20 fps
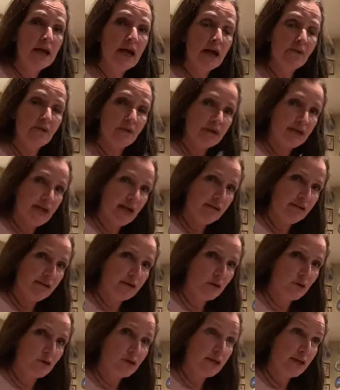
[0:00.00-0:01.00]
and then
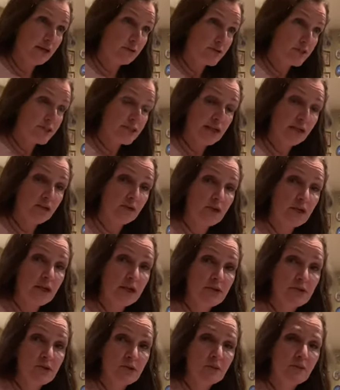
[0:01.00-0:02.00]
carried on down south
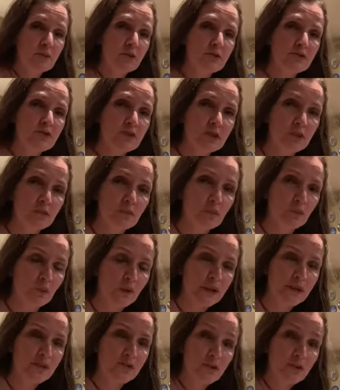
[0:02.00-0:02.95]
here to Pusiga Point.